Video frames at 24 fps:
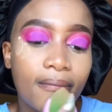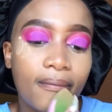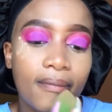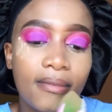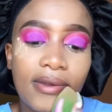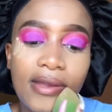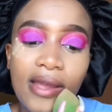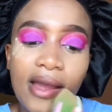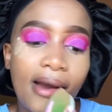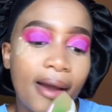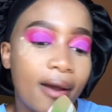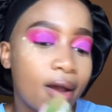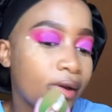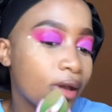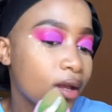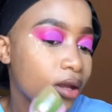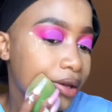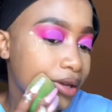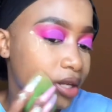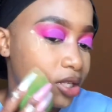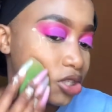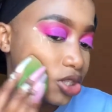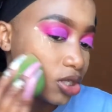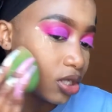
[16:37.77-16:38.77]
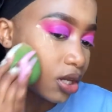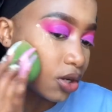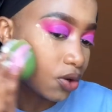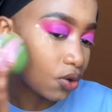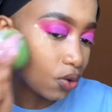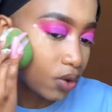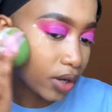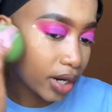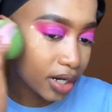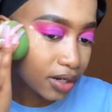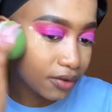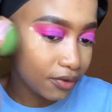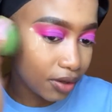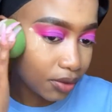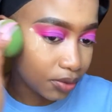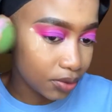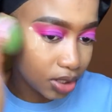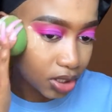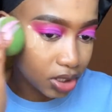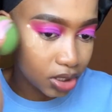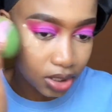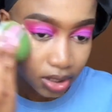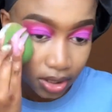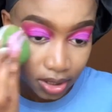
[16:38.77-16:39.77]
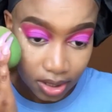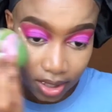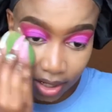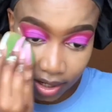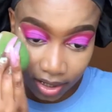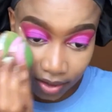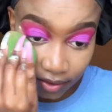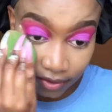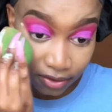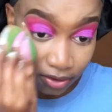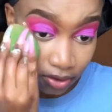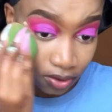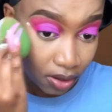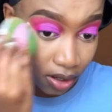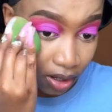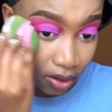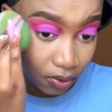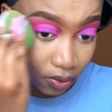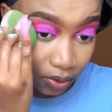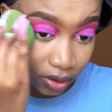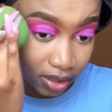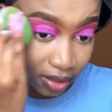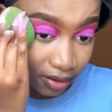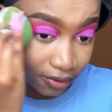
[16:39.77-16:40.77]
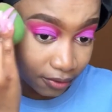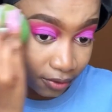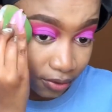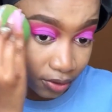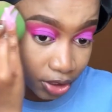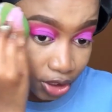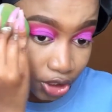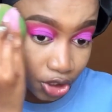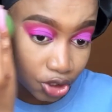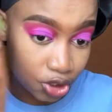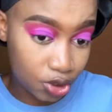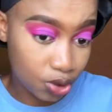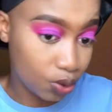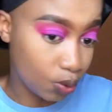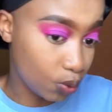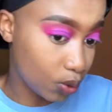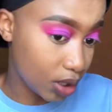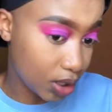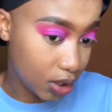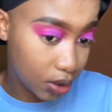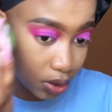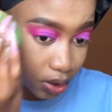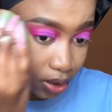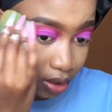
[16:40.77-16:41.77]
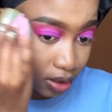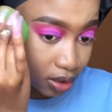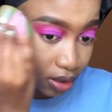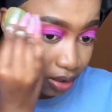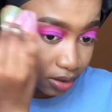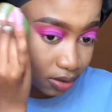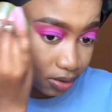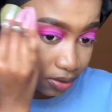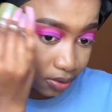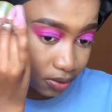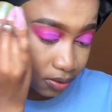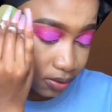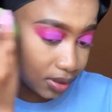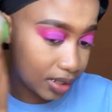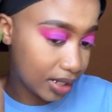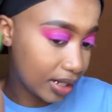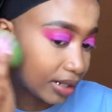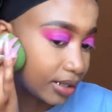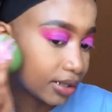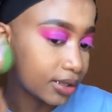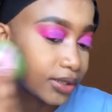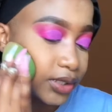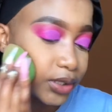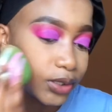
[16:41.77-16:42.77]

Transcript: Yeah, it's a great foundation stick if you are looking for a dewy look, you know, like,